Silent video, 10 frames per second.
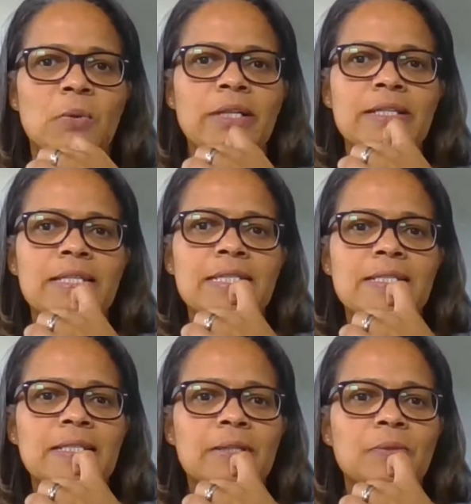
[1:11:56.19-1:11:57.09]
One of the
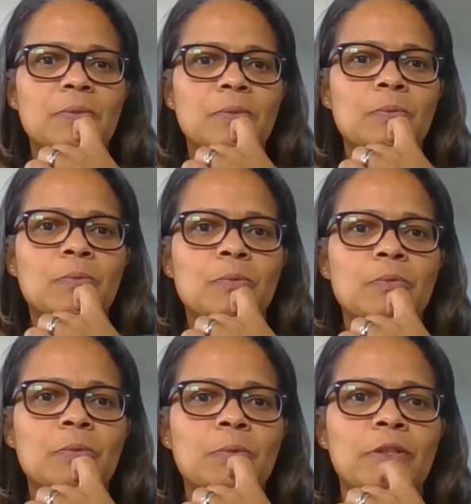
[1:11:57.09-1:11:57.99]
things that
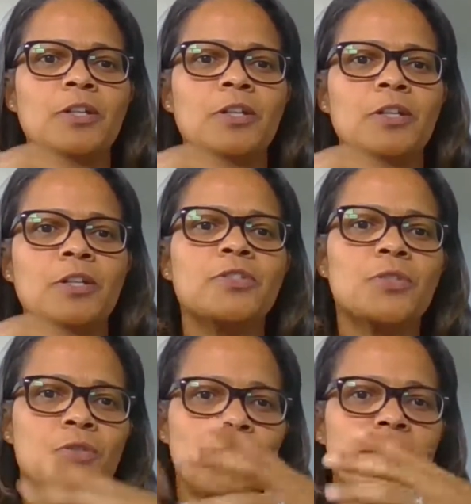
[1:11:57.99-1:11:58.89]
we're also
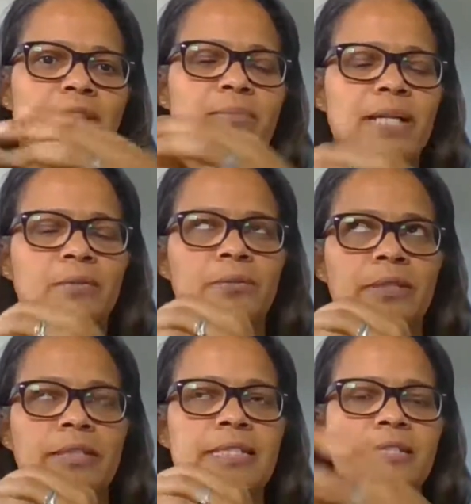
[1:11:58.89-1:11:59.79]
talking about, well, at
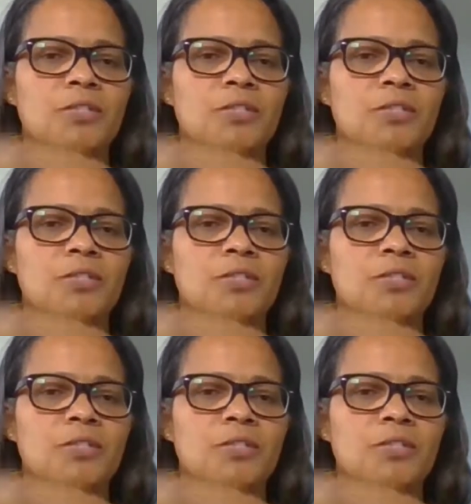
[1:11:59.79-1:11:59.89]
least in the